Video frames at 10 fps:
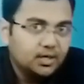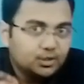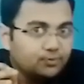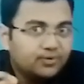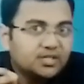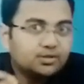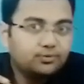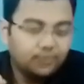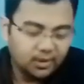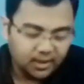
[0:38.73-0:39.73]
So first
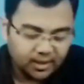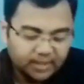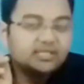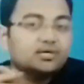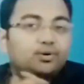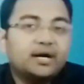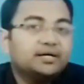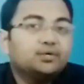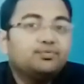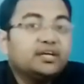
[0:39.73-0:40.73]
of all, just look
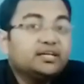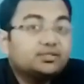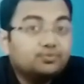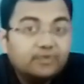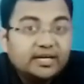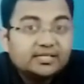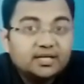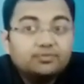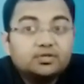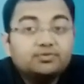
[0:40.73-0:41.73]
at the various ways
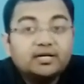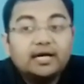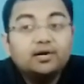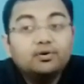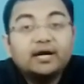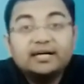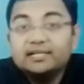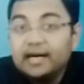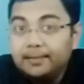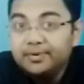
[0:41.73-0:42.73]
in which we can look
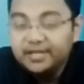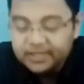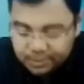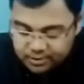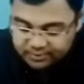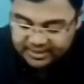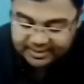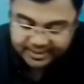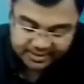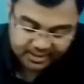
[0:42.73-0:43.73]
at the applications of
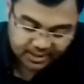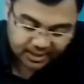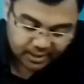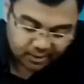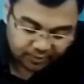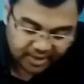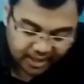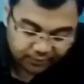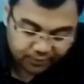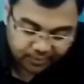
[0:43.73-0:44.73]
satellites. We
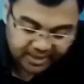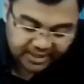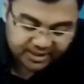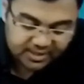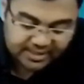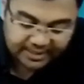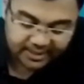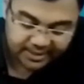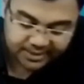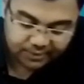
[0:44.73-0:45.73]
have communication
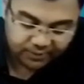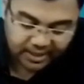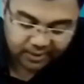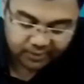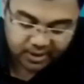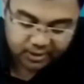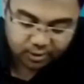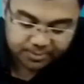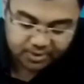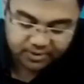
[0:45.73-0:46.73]
satellites, we have
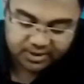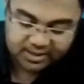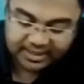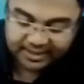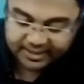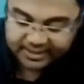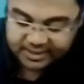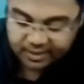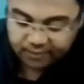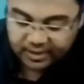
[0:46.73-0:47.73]
Earth observation
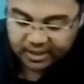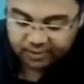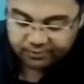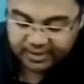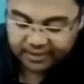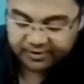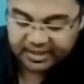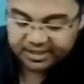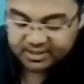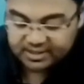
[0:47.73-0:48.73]
satellites, we have
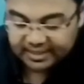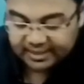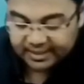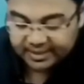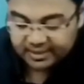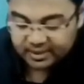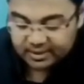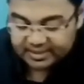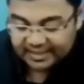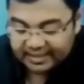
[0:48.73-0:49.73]
navigation
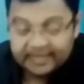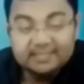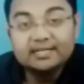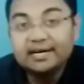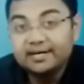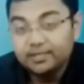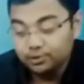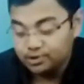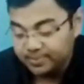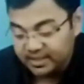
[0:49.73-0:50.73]
satellites related
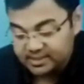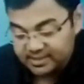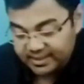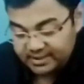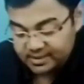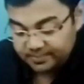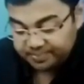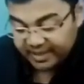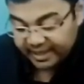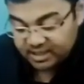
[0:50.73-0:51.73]
to space science,
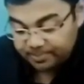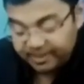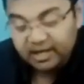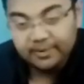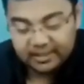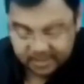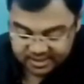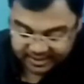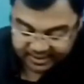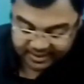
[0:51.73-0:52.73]

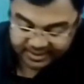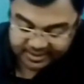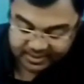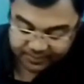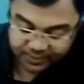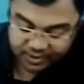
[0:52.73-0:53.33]
experimental satellites,